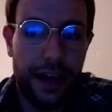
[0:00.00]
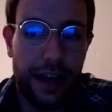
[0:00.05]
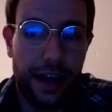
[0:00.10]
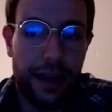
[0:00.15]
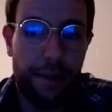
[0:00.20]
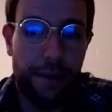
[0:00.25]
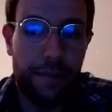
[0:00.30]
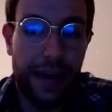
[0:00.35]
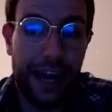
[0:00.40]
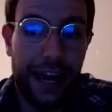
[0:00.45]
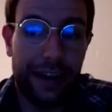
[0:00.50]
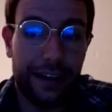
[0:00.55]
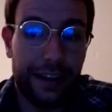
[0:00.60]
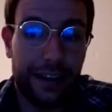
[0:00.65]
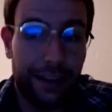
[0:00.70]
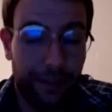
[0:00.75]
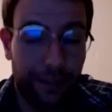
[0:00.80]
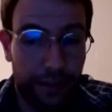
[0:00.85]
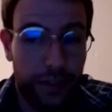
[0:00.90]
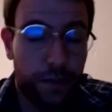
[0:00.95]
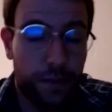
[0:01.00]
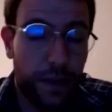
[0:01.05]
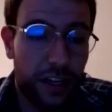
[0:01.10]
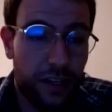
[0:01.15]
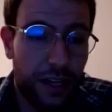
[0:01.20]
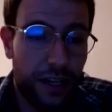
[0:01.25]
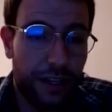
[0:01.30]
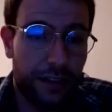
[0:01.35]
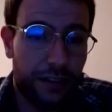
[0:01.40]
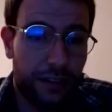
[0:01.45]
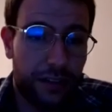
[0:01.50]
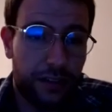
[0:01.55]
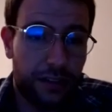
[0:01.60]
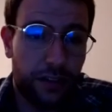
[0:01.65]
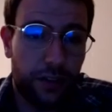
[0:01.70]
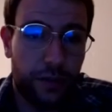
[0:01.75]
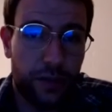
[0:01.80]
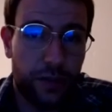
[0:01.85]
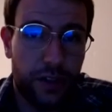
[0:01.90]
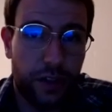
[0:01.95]
And especially in a
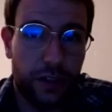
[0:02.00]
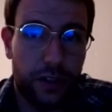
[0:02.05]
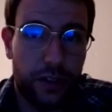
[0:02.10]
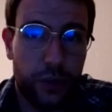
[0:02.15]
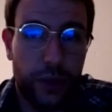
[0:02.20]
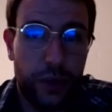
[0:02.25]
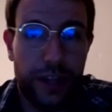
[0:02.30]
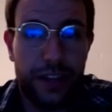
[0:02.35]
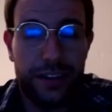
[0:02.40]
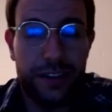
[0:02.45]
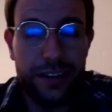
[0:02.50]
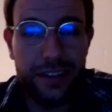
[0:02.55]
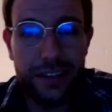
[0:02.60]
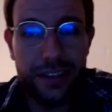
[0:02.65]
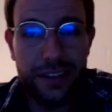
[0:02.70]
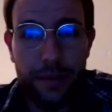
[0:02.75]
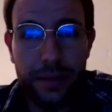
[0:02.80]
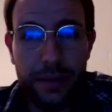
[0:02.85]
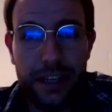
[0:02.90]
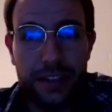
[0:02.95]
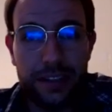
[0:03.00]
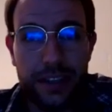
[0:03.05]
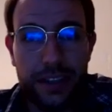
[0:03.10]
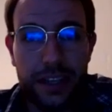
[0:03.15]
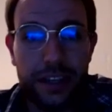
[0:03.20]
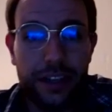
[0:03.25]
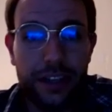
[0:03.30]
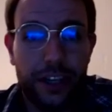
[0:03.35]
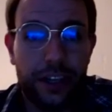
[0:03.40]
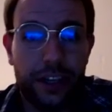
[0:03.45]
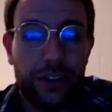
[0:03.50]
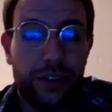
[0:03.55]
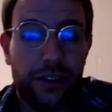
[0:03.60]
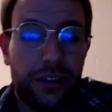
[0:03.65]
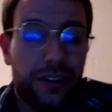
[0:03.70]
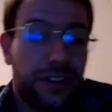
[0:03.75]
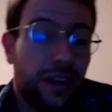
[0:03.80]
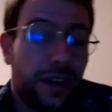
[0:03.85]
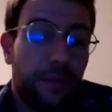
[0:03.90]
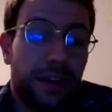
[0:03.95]
circumstance where there's a sublessee, the
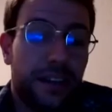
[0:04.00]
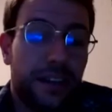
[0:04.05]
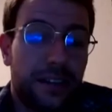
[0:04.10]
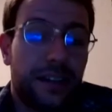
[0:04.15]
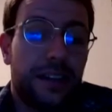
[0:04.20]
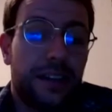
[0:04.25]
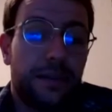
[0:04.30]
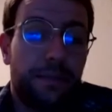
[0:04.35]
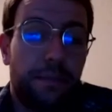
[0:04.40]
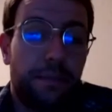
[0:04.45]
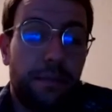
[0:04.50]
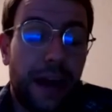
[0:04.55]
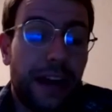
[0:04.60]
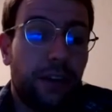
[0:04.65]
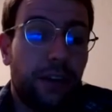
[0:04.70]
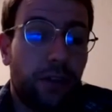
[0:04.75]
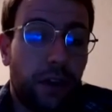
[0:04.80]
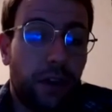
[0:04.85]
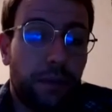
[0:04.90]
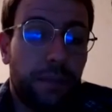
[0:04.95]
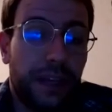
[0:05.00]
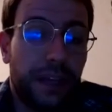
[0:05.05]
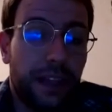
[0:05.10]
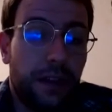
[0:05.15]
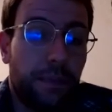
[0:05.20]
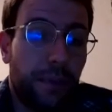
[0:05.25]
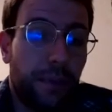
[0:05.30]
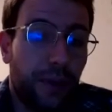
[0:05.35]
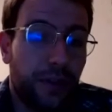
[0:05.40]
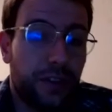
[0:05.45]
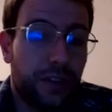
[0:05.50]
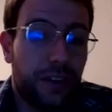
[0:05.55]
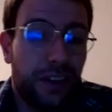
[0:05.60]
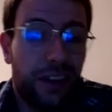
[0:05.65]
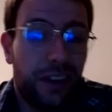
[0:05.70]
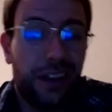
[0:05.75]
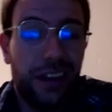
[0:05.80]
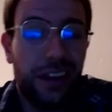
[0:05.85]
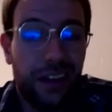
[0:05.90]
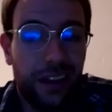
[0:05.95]
sublessee might not be the person
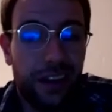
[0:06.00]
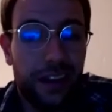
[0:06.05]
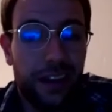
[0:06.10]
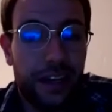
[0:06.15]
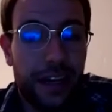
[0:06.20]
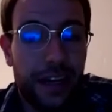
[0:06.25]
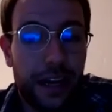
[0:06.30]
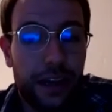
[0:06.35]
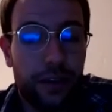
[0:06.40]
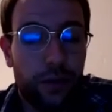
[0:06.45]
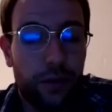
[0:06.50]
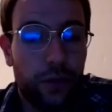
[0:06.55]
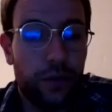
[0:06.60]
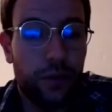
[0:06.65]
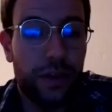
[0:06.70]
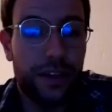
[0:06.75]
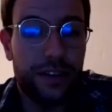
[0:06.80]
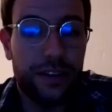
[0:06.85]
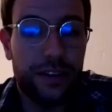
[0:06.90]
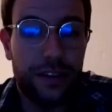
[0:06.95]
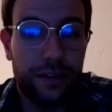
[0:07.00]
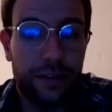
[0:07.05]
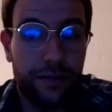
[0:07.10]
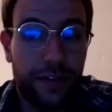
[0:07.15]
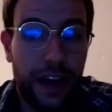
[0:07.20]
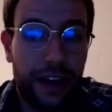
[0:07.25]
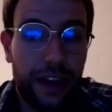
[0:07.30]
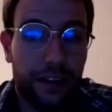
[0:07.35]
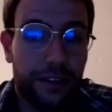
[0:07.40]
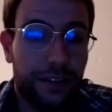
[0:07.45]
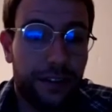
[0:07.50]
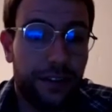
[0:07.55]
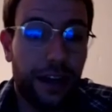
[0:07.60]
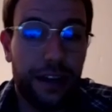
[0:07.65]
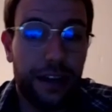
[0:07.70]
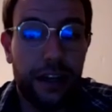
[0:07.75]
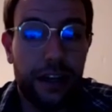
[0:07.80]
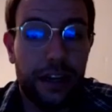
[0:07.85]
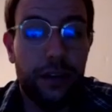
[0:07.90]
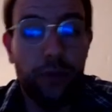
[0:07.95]
at the end of the day who is in fact
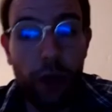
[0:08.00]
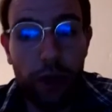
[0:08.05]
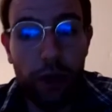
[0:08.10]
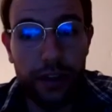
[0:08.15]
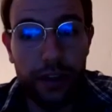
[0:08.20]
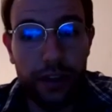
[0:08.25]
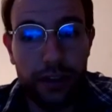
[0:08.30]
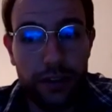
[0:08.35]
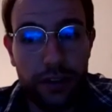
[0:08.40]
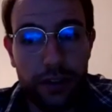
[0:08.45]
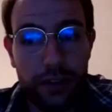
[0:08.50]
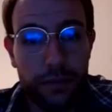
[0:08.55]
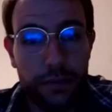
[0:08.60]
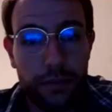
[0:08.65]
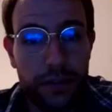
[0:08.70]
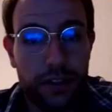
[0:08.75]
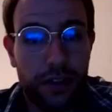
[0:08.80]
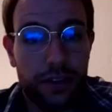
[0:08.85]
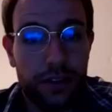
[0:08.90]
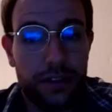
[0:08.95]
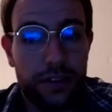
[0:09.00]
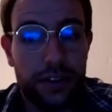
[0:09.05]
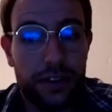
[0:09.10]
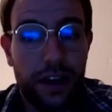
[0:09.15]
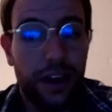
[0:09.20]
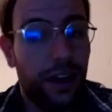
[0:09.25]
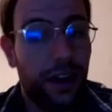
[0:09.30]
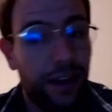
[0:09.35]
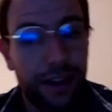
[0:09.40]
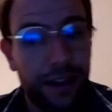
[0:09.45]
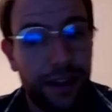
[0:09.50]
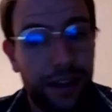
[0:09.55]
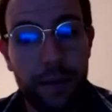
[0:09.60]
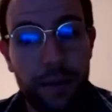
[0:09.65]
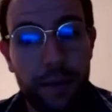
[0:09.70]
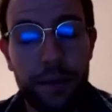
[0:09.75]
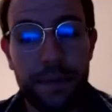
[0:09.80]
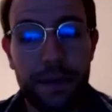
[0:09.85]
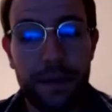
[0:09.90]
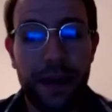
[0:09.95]
done any wrong in the circumstances. They
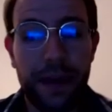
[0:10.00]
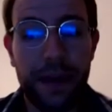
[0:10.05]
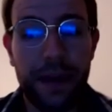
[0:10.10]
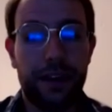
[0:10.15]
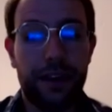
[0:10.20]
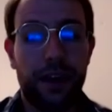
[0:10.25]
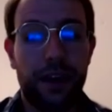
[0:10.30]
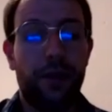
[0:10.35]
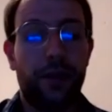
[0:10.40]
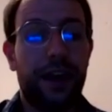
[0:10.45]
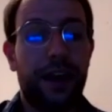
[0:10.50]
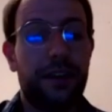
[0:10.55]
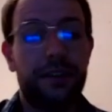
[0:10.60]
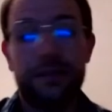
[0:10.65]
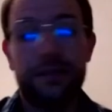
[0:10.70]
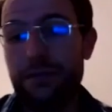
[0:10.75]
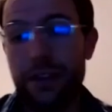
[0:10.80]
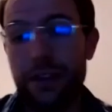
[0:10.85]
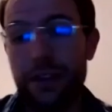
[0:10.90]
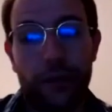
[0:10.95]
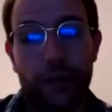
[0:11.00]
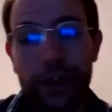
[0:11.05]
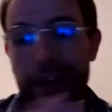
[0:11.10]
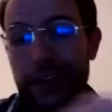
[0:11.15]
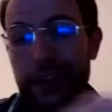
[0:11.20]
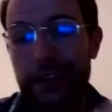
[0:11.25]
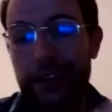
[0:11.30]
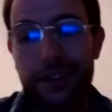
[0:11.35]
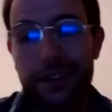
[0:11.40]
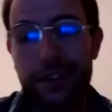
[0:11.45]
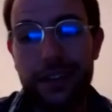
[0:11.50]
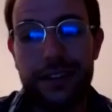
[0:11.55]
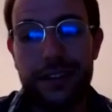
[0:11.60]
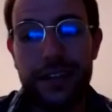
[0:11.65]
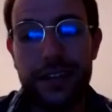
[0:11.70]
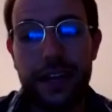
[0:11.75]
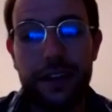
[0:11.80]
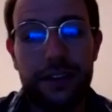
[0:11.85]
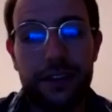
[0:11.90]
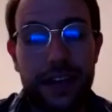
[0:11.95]
might be paying their rent directly to the
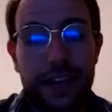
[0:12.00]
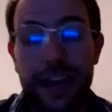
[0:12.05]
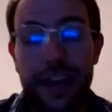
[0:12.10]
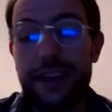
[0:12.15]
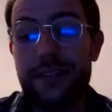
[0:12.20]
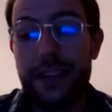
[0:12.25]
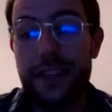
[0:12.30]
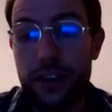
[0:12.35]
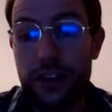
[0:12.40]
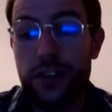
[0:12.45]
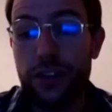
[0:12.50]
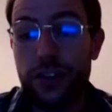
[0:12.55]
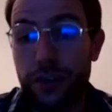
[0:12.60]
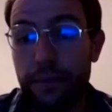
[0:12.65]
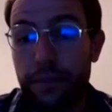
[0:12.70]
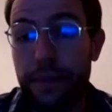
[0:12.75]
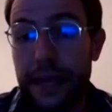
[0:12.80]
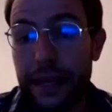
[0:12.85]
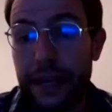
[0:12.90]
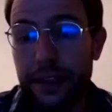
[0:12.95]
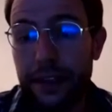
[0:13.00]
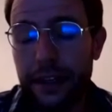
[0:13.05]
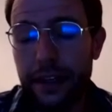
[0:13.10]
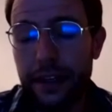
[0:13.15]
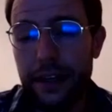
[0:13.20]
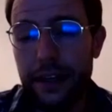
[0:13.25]
tenant as they should be.